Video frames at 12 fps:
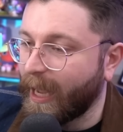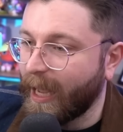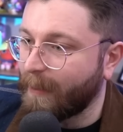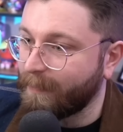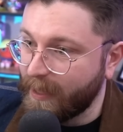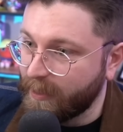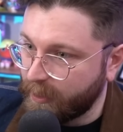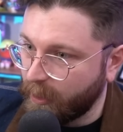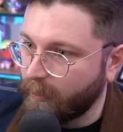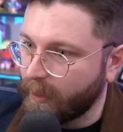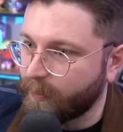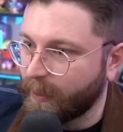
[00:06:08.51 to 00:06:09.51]
I'm being
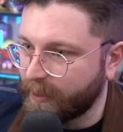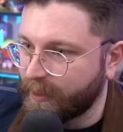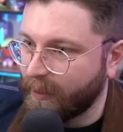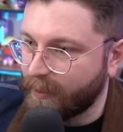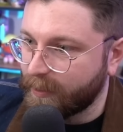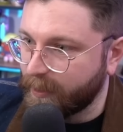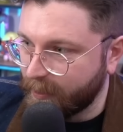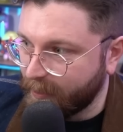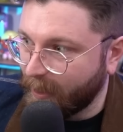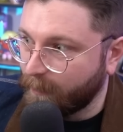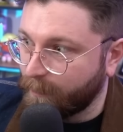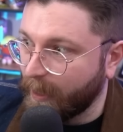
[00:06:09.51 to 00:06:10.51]
serious when I say this. This is,
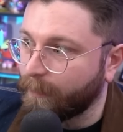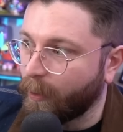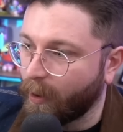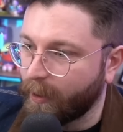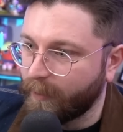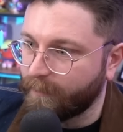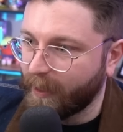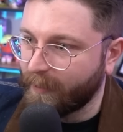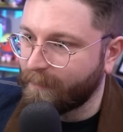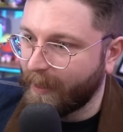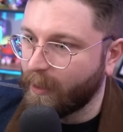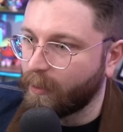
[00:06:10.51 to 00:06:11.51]
like, a big part of, like,
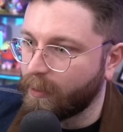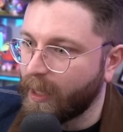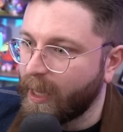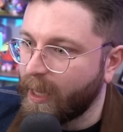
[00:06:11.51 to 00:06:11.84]
male